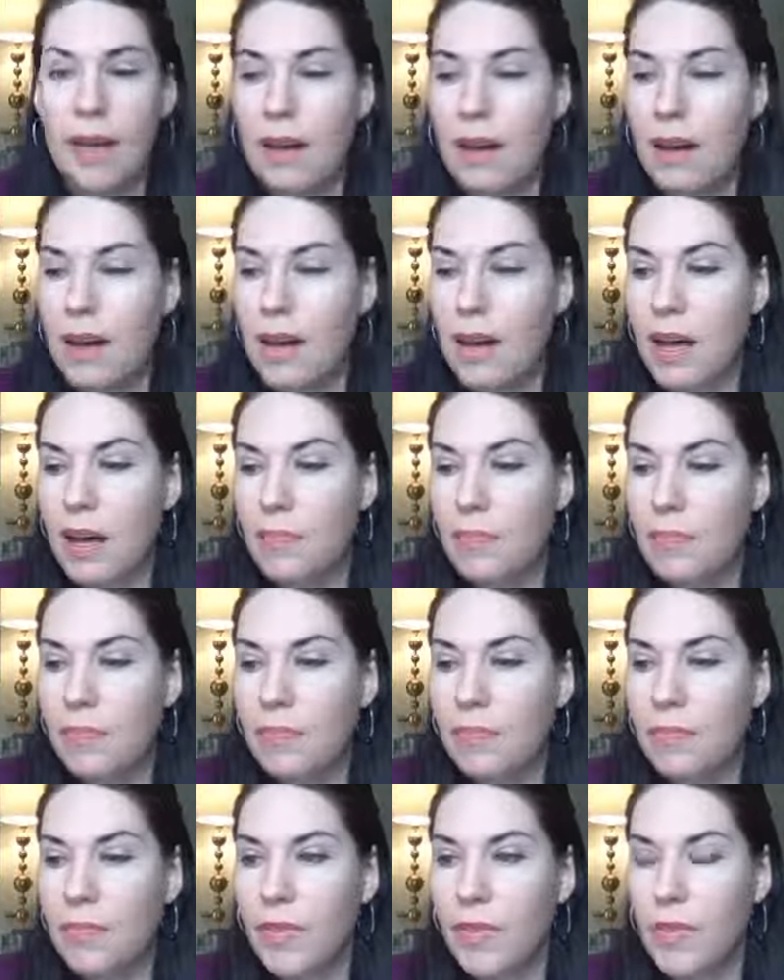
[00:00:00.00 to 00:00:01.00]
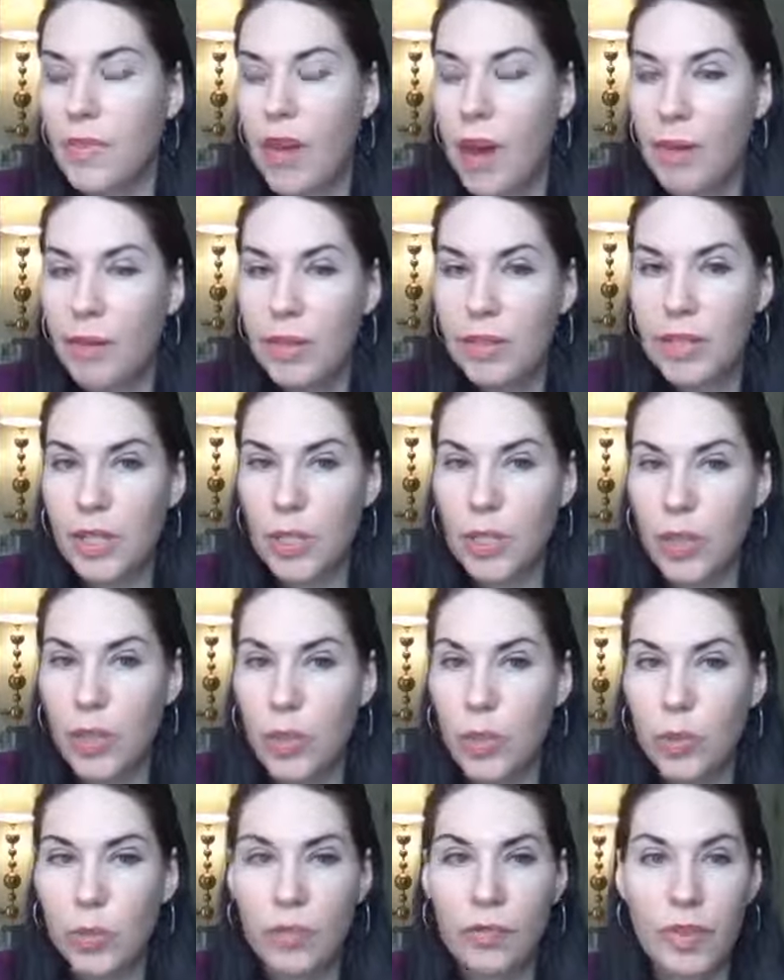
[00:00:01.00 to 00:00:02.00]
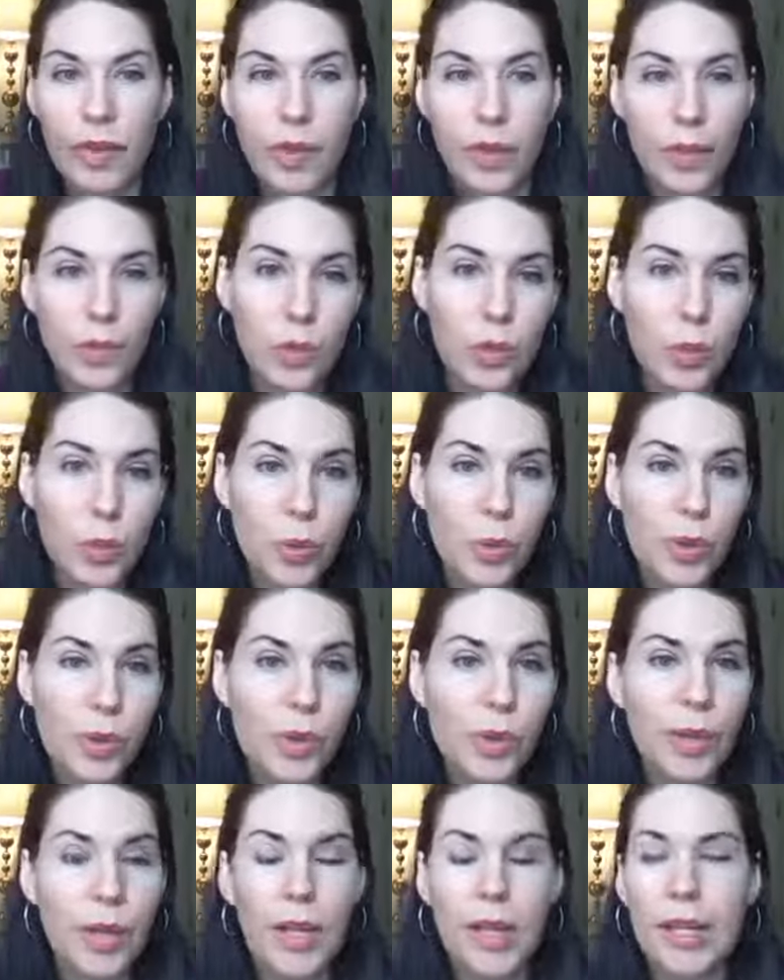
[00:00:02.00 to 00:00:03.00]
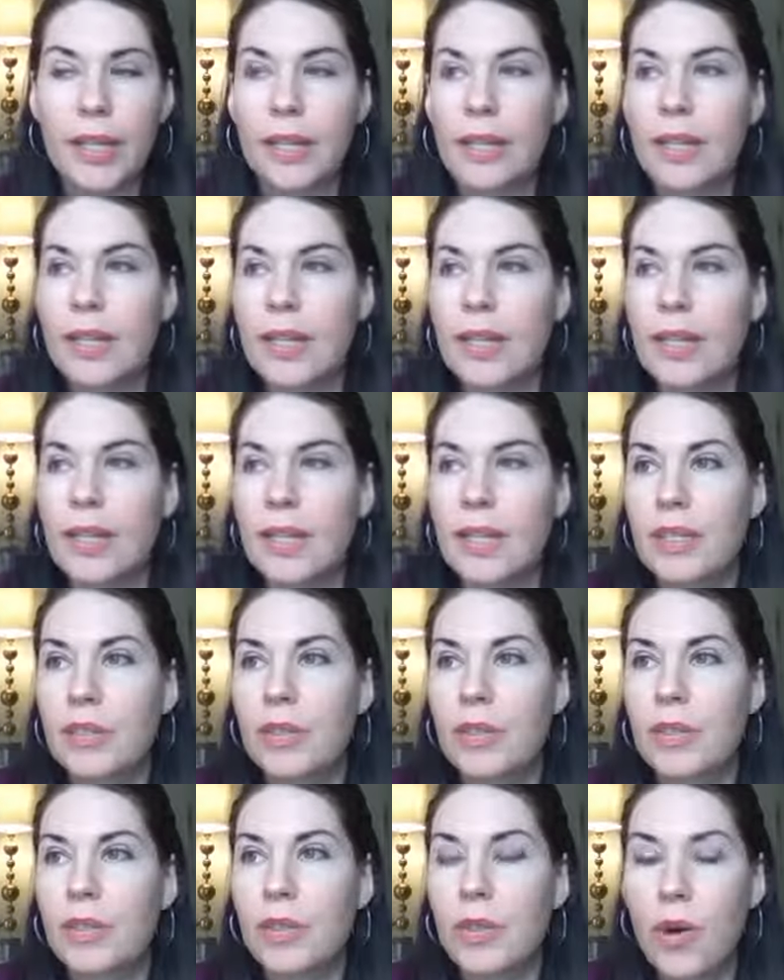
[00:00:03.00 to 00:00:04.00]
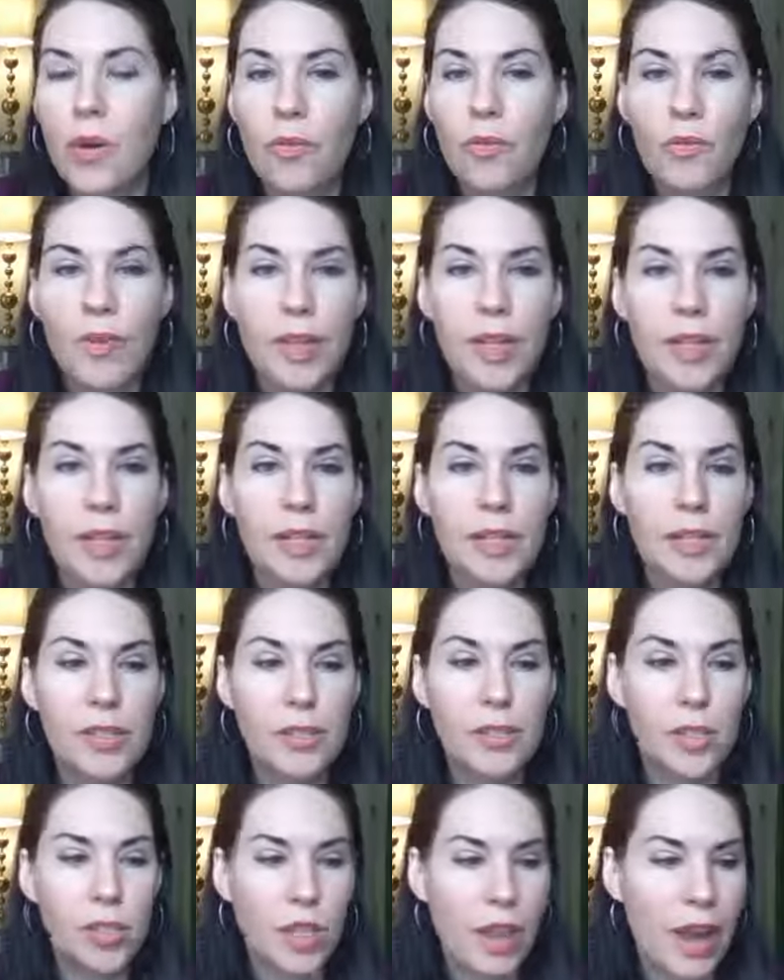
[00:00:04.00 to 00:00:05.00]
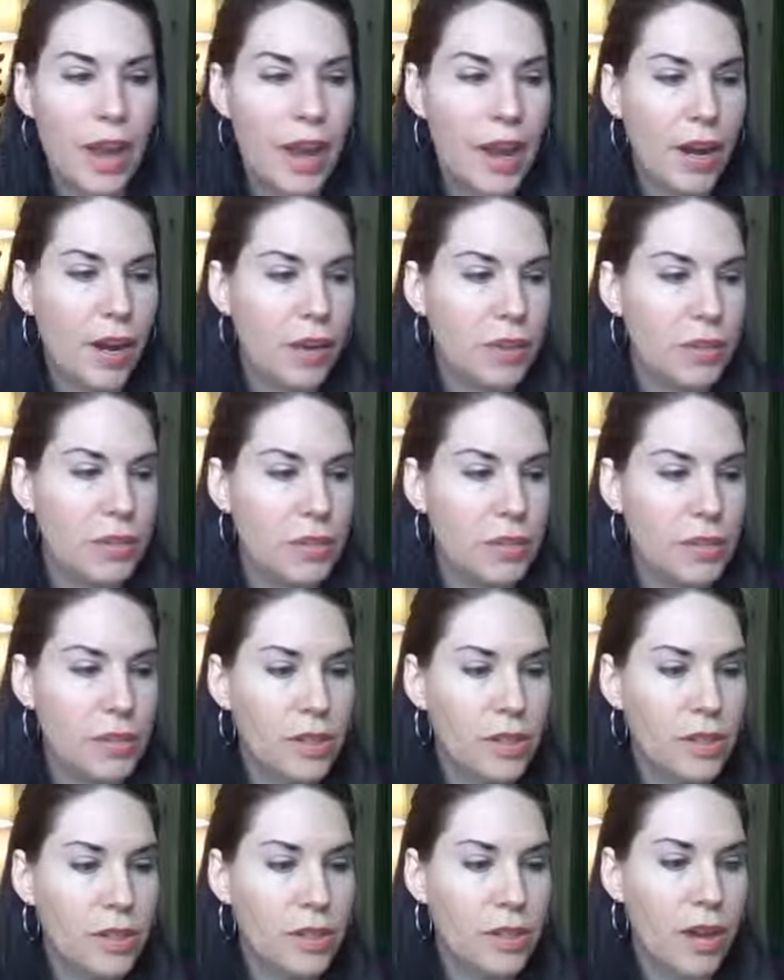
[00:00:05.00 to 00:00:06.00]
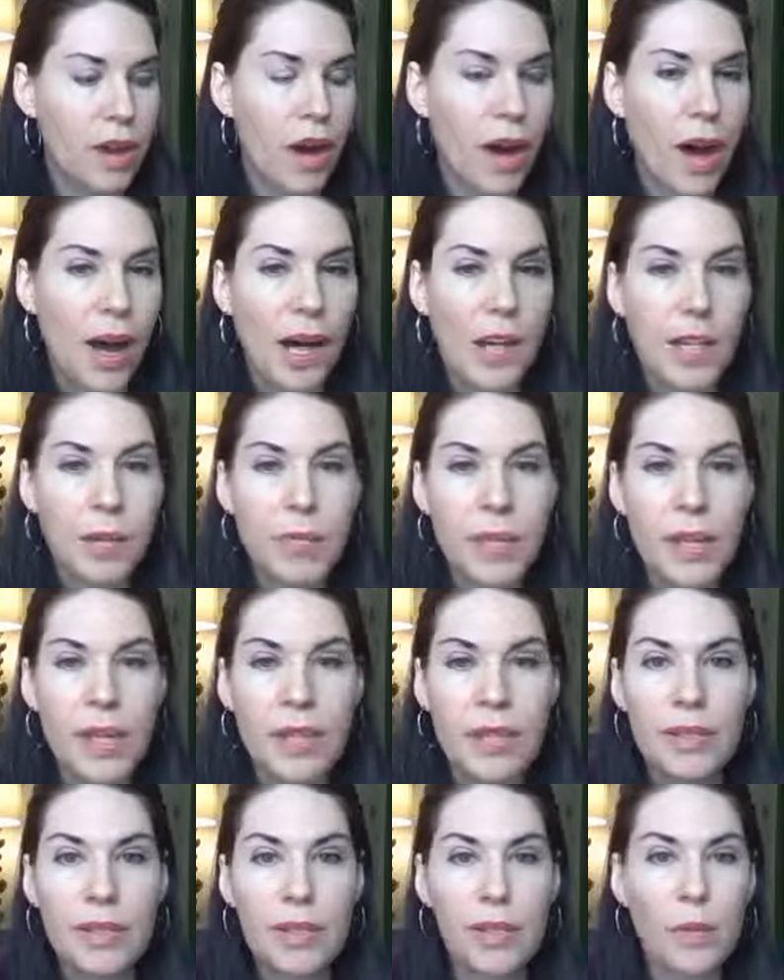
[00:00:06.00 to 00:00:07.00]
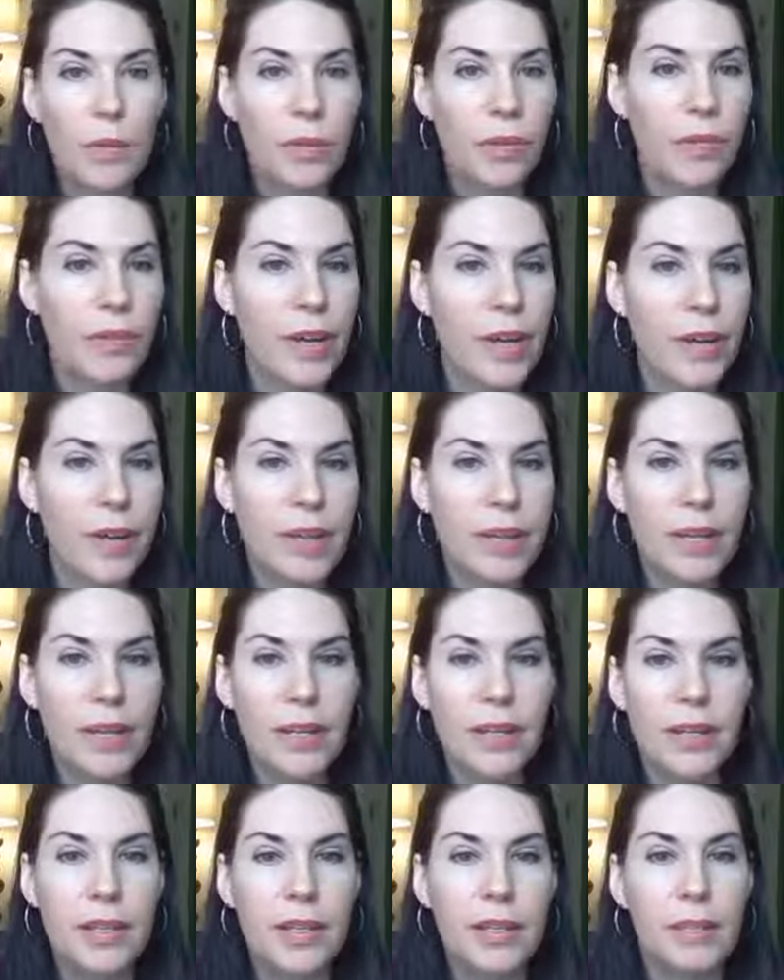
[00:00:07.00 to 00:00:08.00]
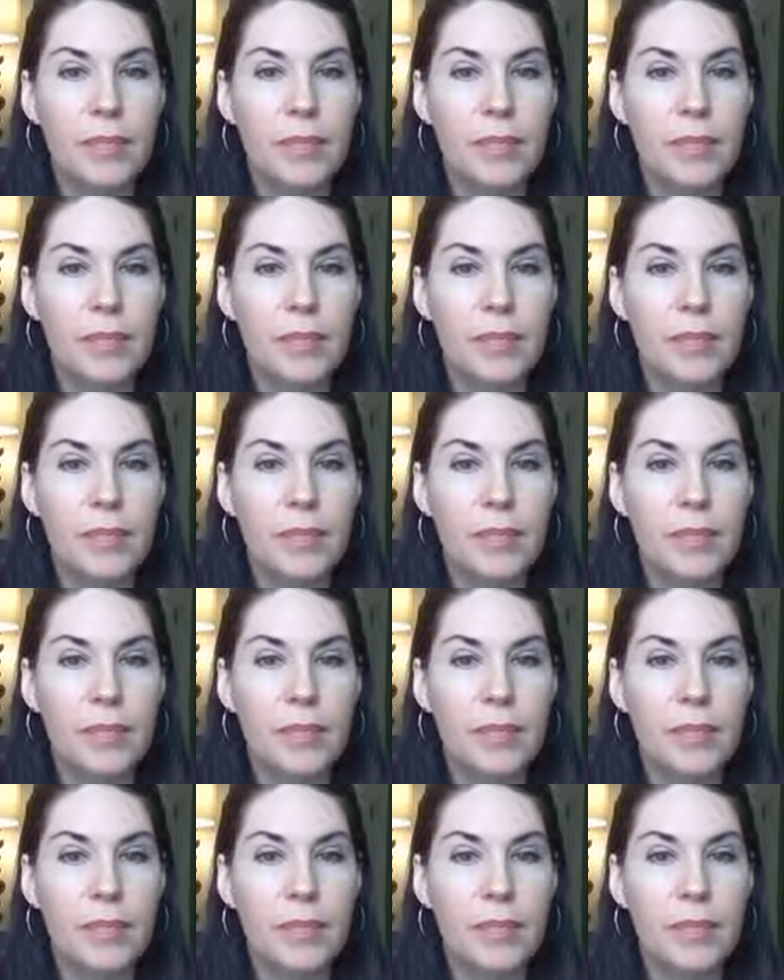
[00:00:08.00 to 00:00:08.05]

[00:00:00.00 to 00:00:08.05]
The fabrics they chose were very neutral. The sofas, chairs, ottomans were very,